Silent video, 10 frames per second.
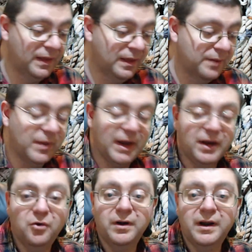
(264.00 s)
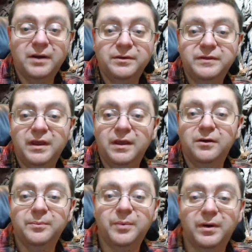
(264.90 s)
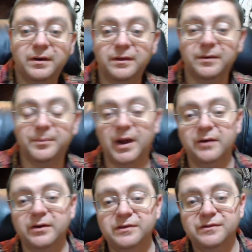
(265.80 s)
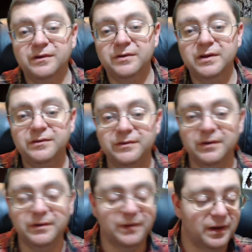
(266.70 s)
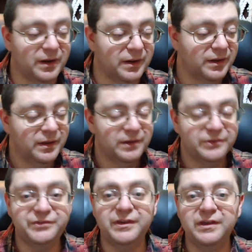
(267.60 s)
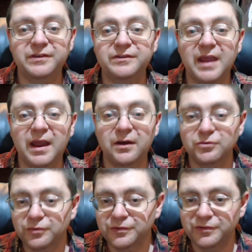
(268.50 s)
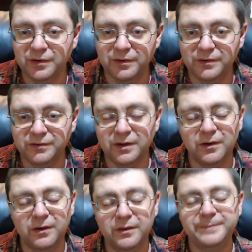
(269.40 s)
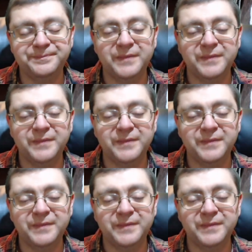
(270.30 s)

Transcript: by Cornell and Diehl, part of their Pirate series, their Sea Scoundrel series, they call it.